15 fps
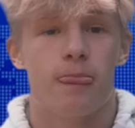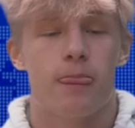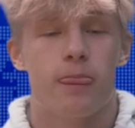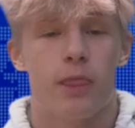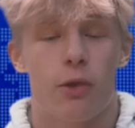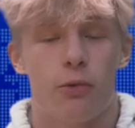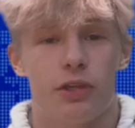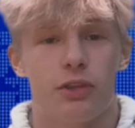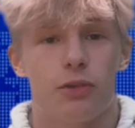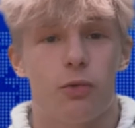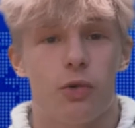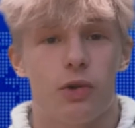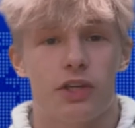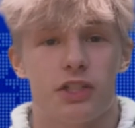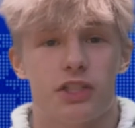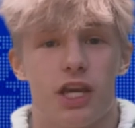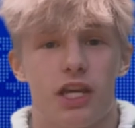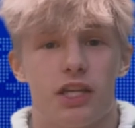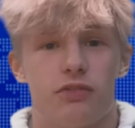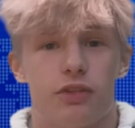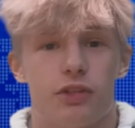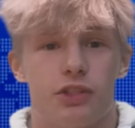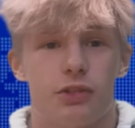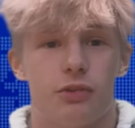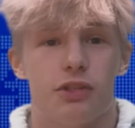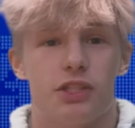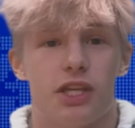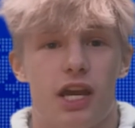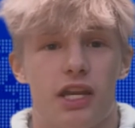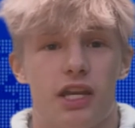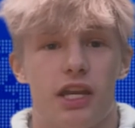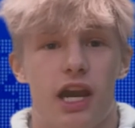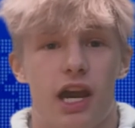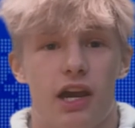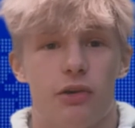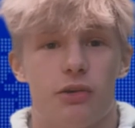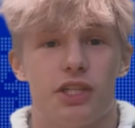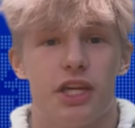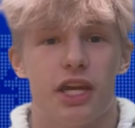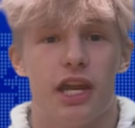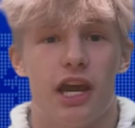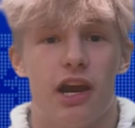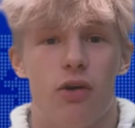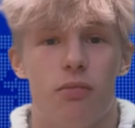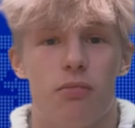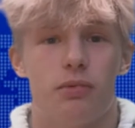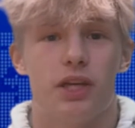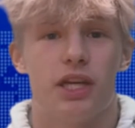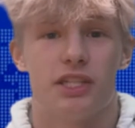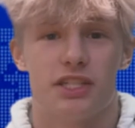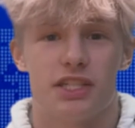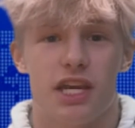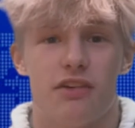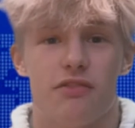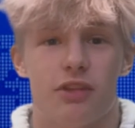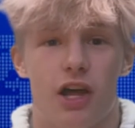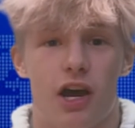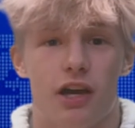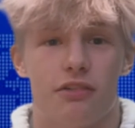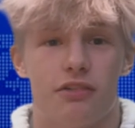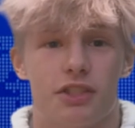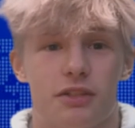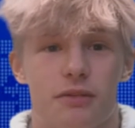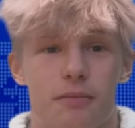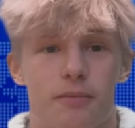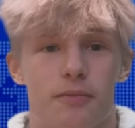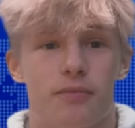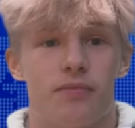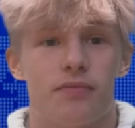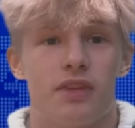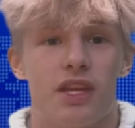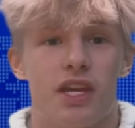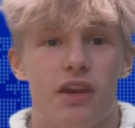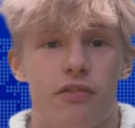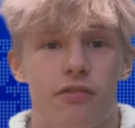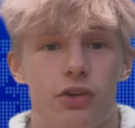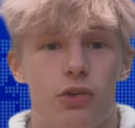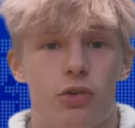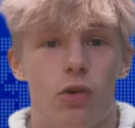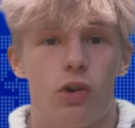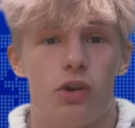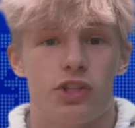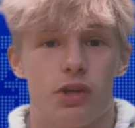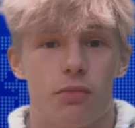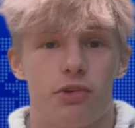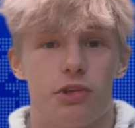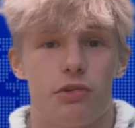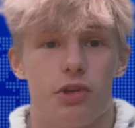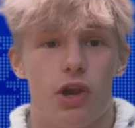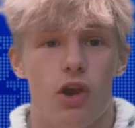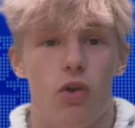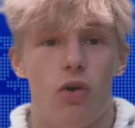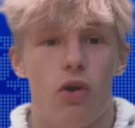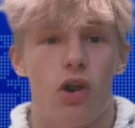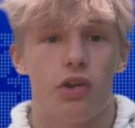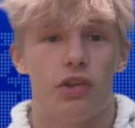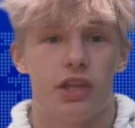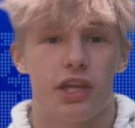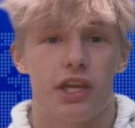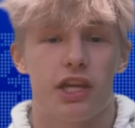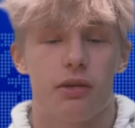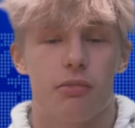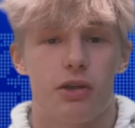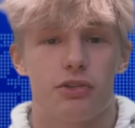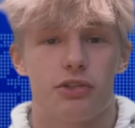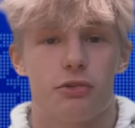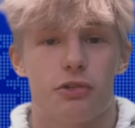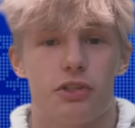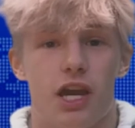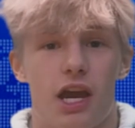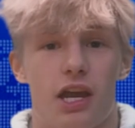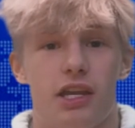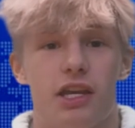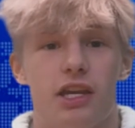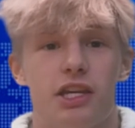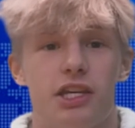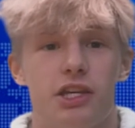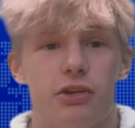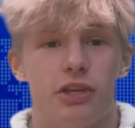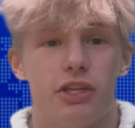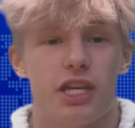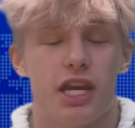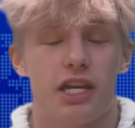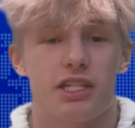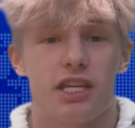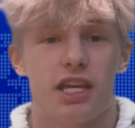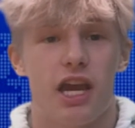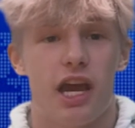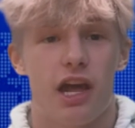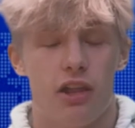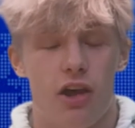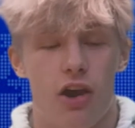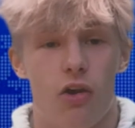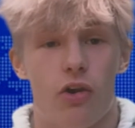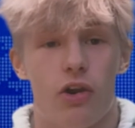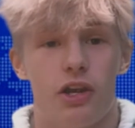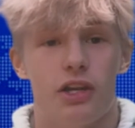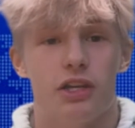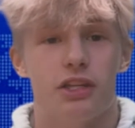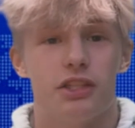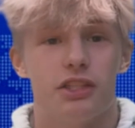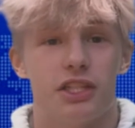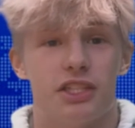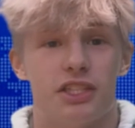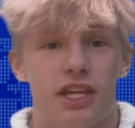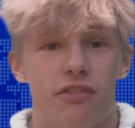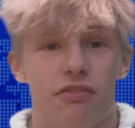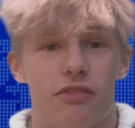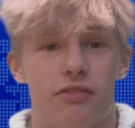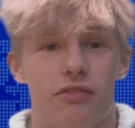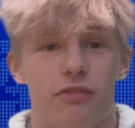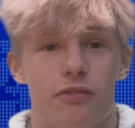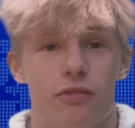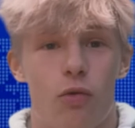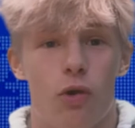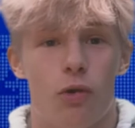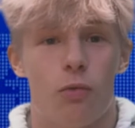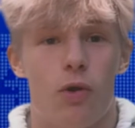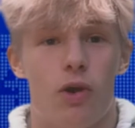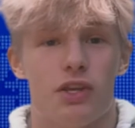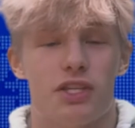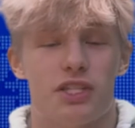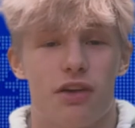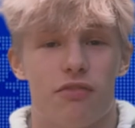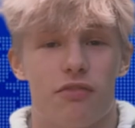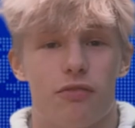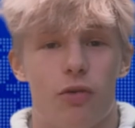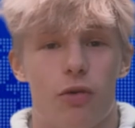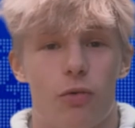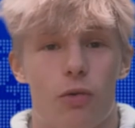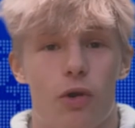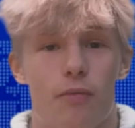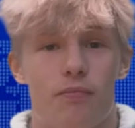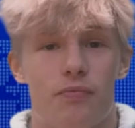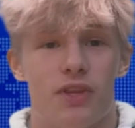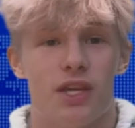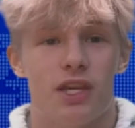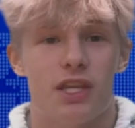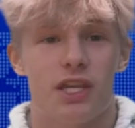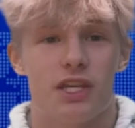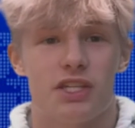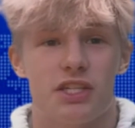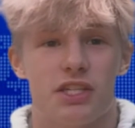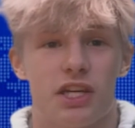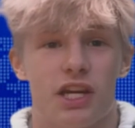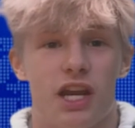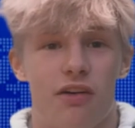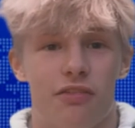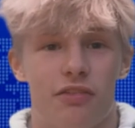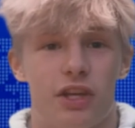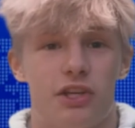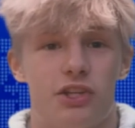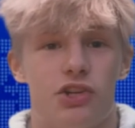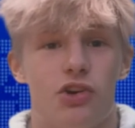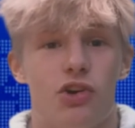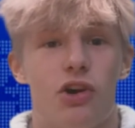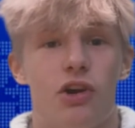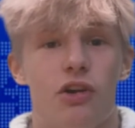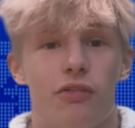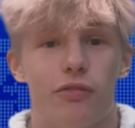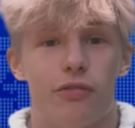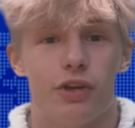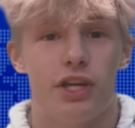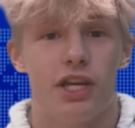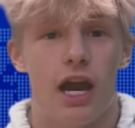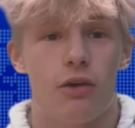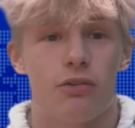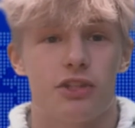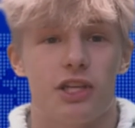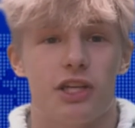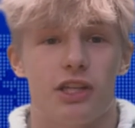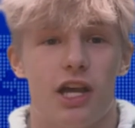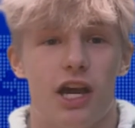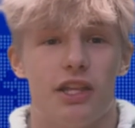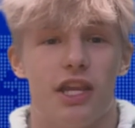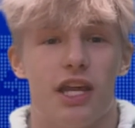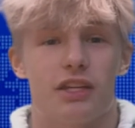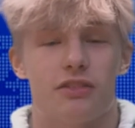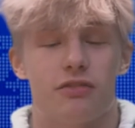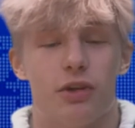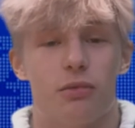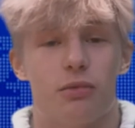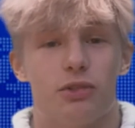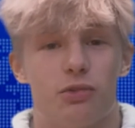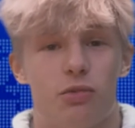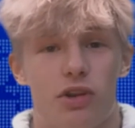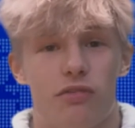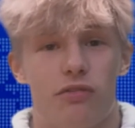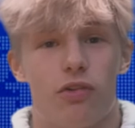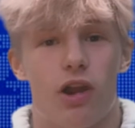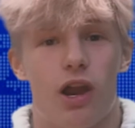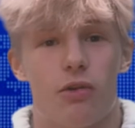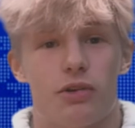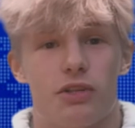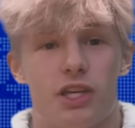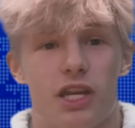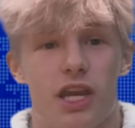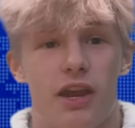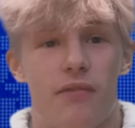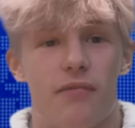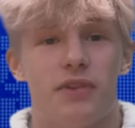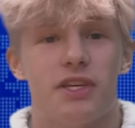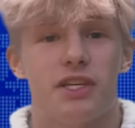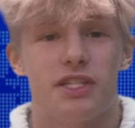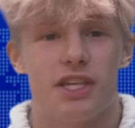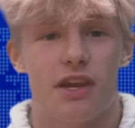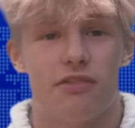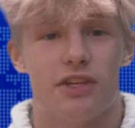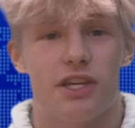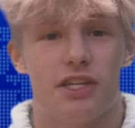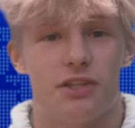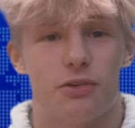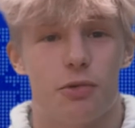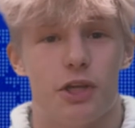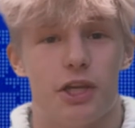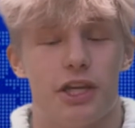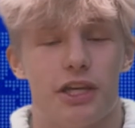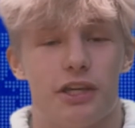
Knowing the warning signs for suicide and how to get help can save lives. If you or someone you know are thinking about suicide, you can text HELLO to 741741. This is a confidential, free counseling line that is available 24 hours a day, 7 days a week.